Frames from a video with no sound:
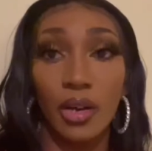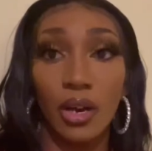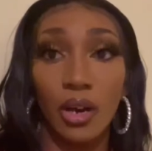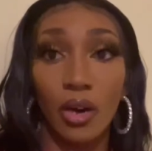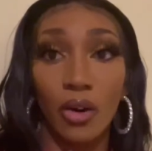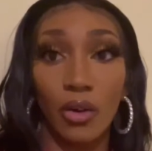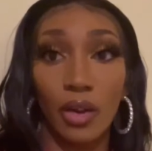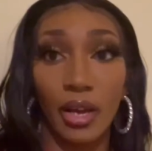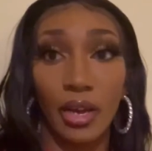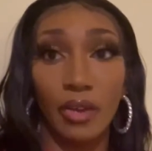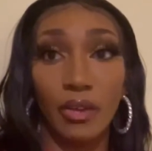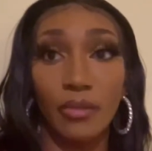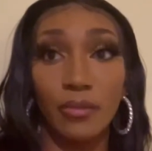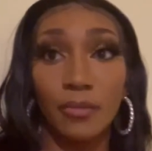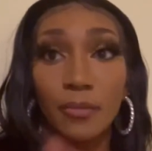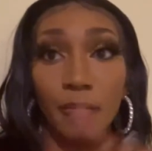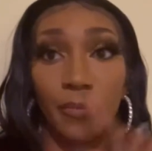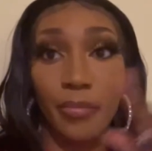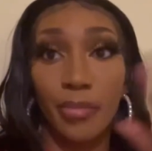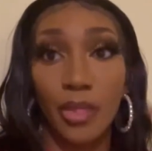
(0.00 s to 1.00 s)
Okay,
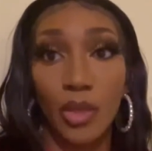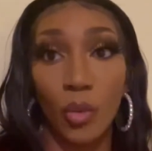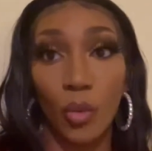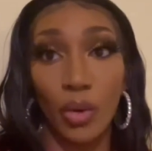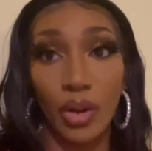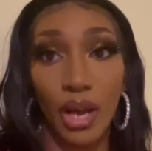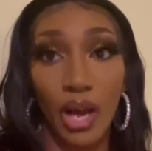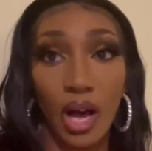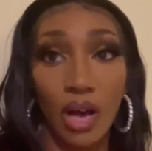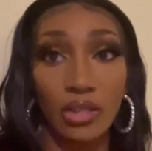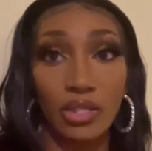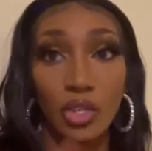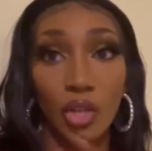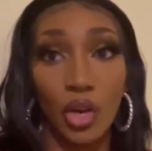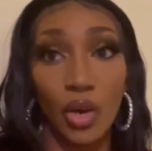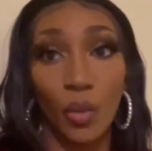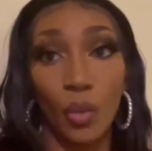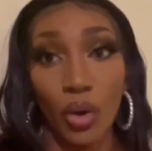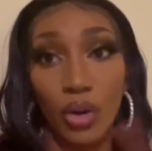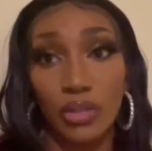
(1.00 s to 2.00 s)
what I also
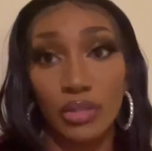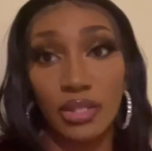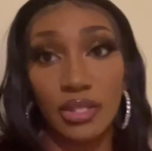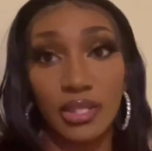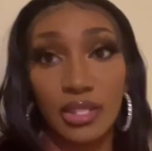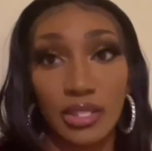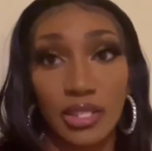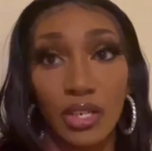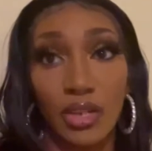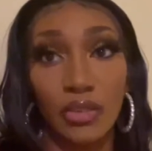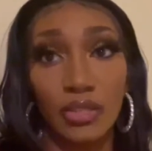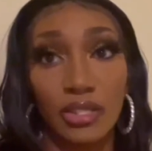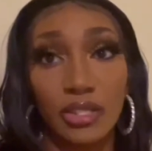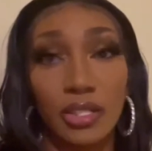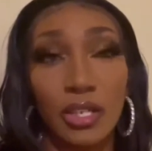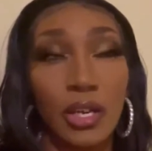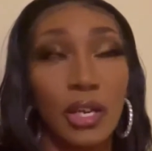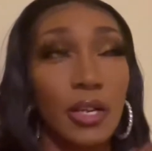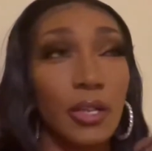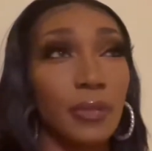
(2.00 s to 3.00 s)
have wanted to touch on is
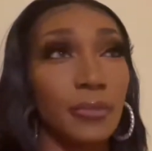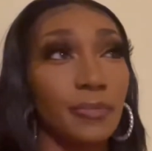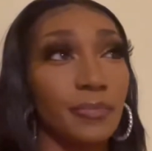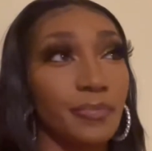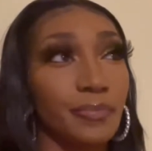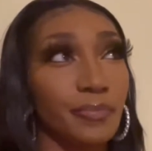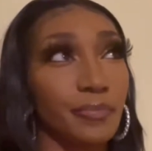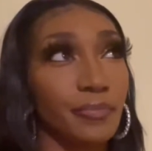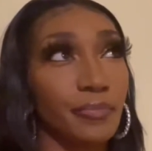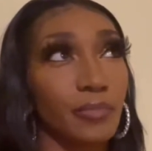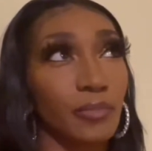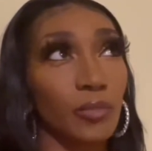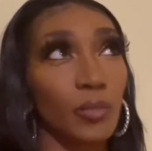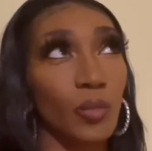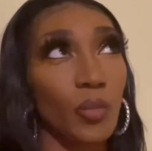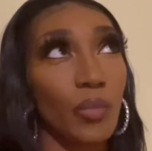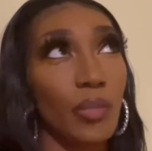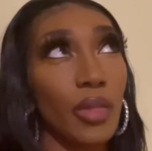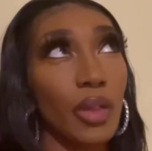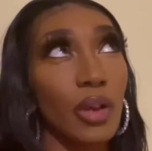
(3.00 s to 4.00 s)

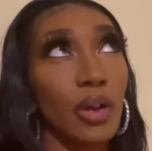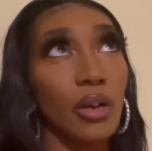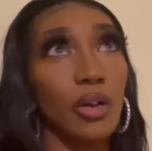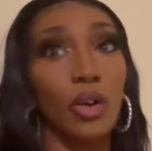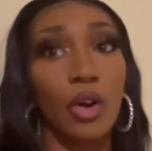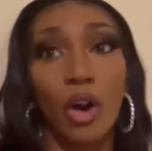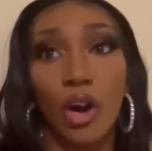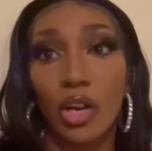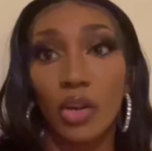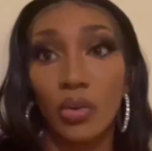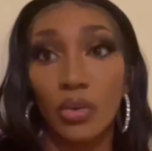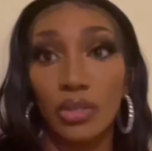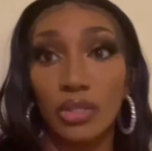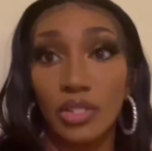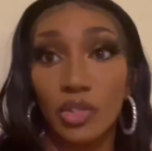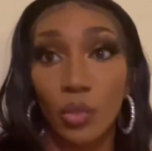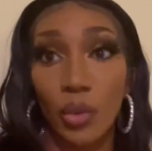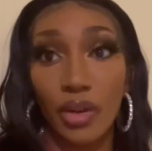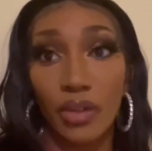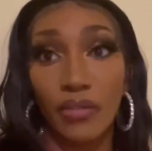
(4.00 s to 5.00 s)
Carter runs
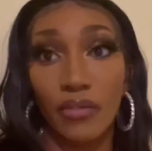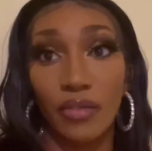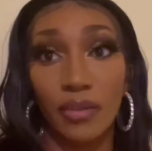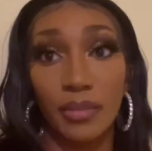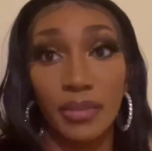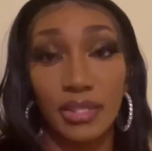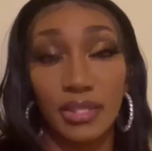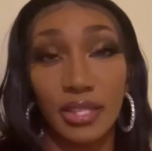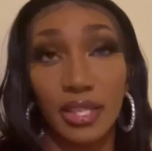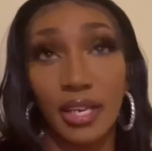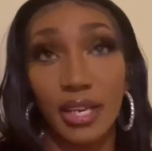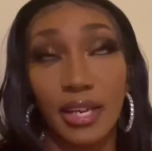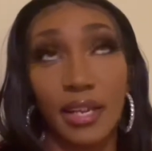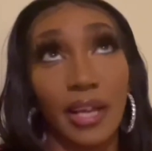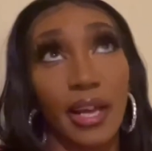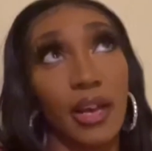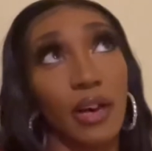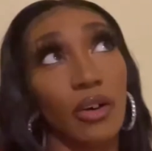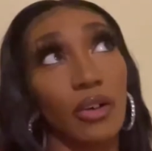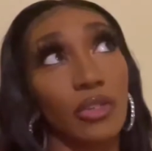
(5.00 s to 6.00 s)
away from his dad's
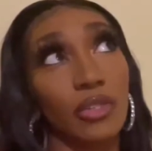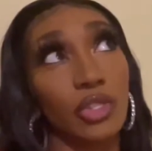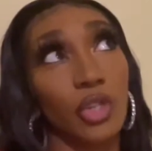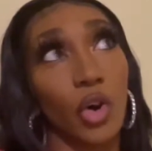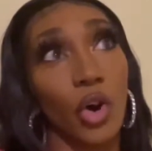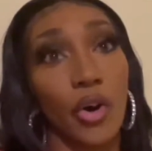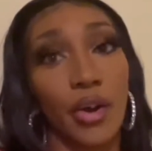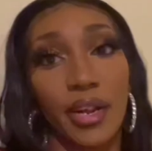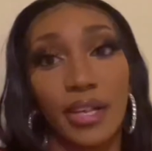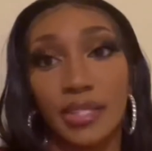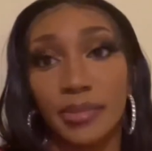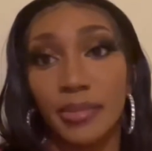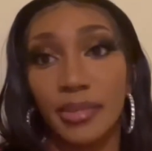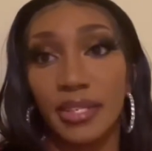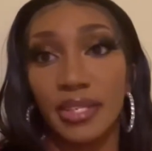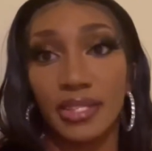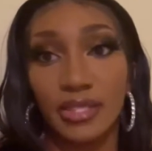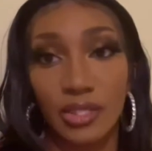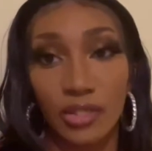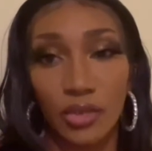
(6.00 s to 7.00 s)
house. Carter has been
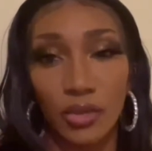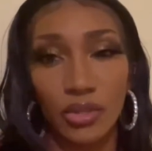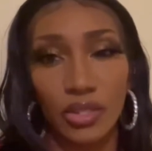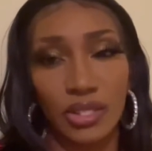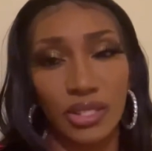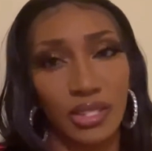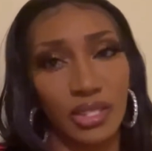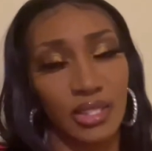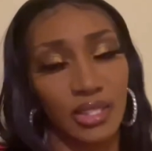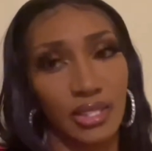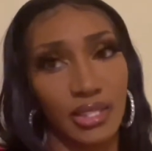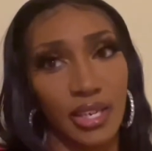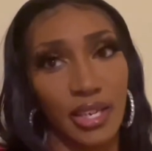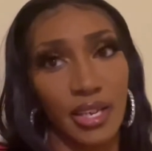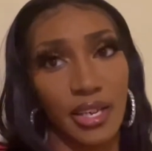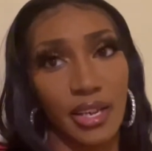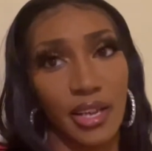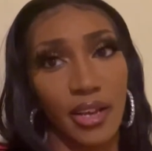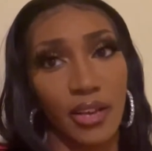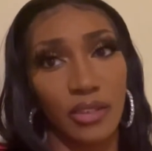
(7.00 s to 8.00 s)
in institutions in his
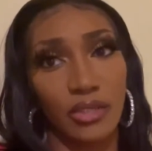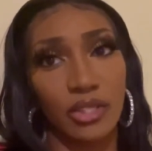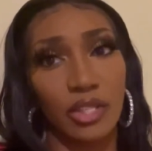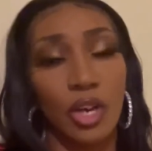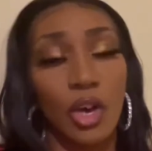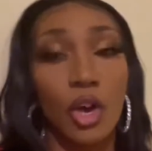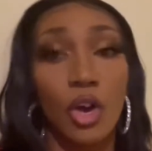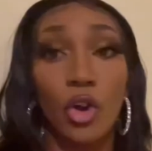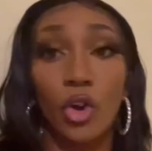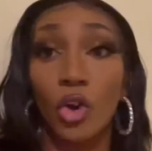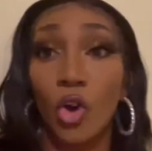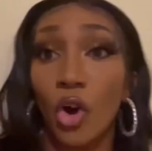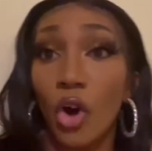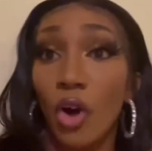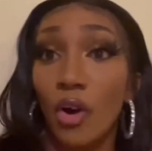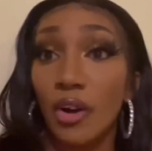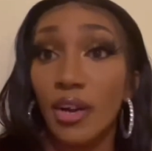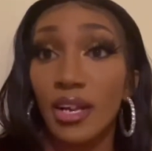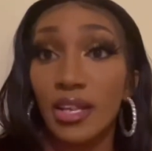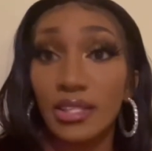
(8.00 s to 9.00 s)
dad's house.
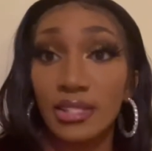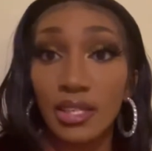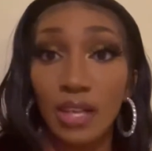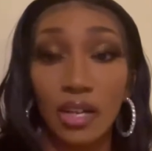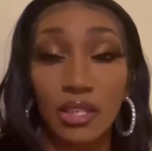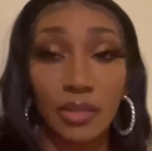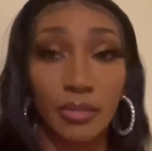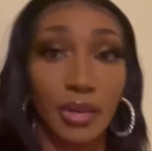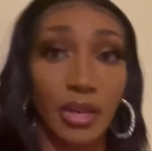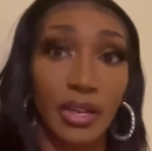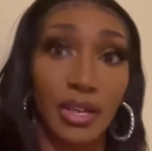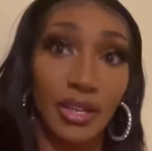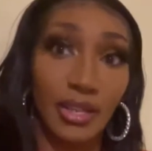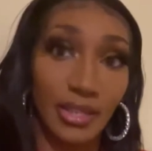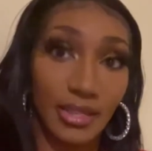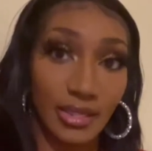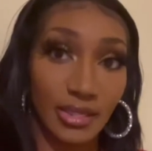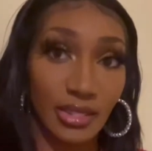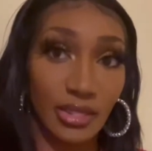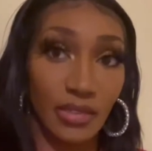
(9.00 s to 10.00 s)
Carter has talked about
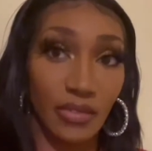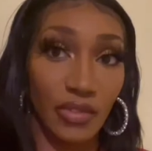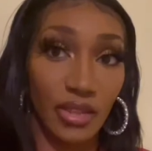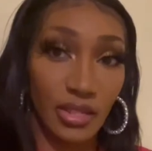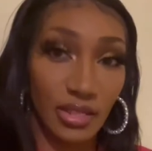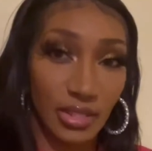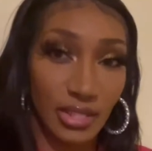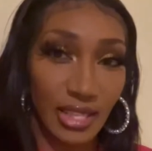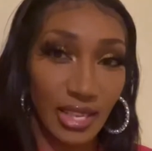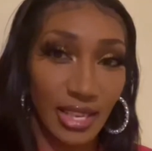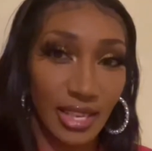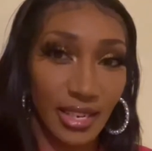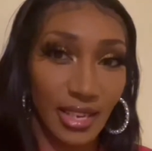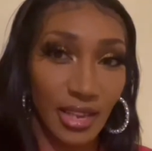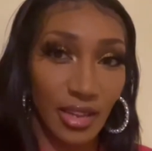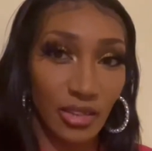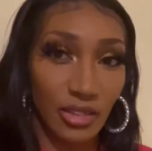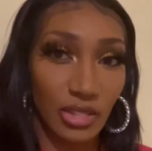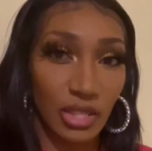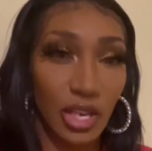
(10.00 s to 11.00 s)
killing himself at his dad's
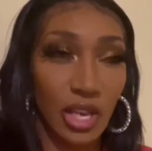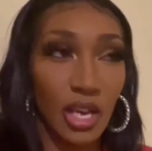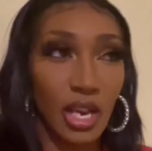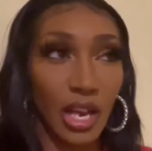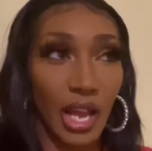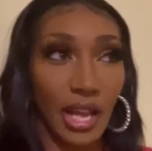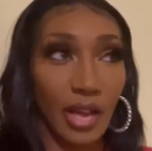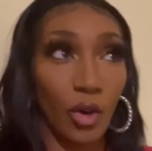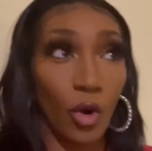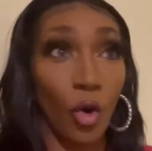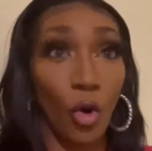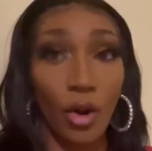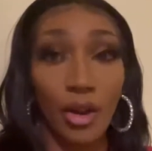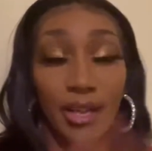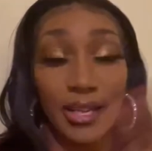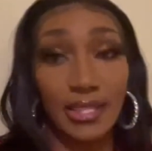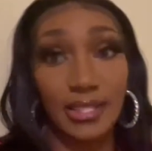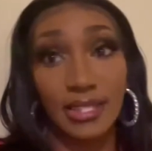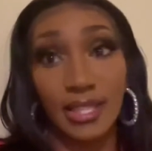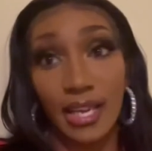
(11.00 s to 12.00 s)
house, like, or in
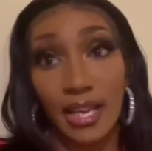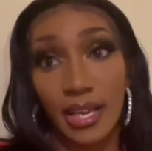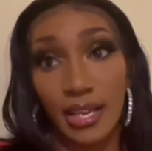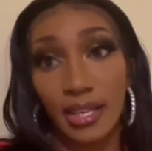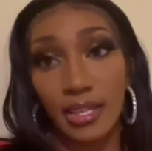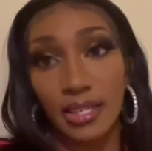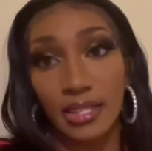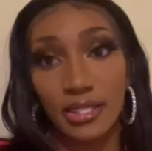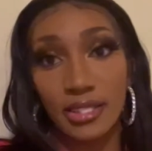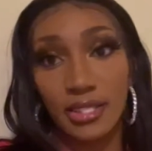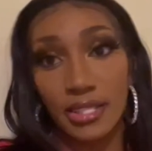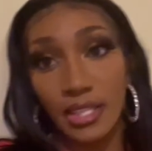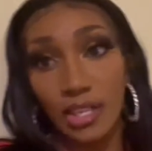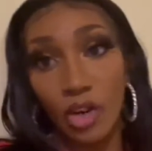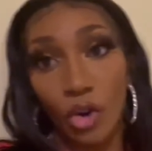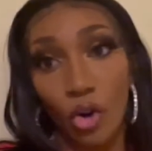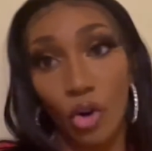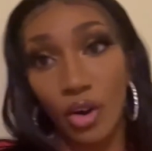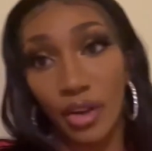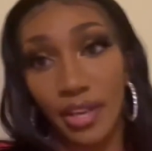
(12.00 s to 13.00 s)
his dad's custody
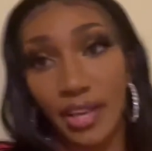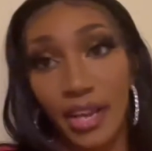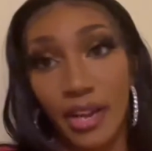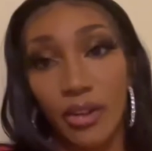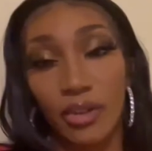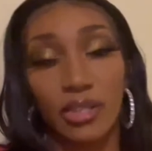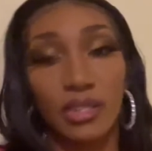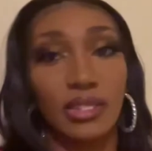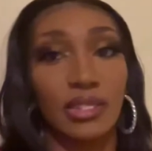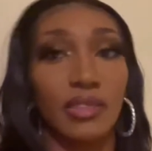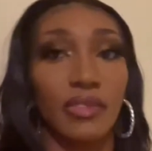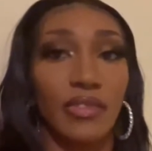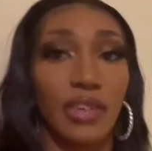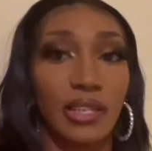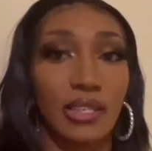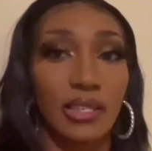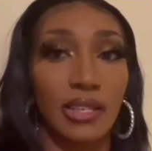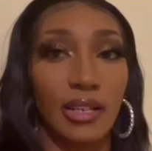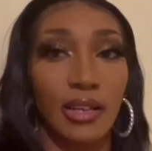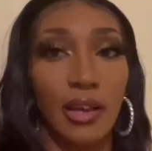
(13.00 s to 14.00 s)
or care and stuff
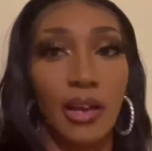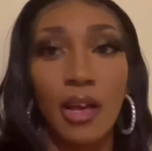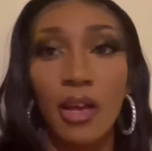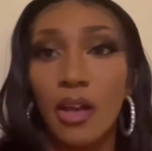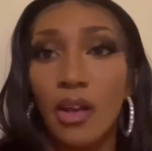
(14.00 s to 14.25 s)
like that.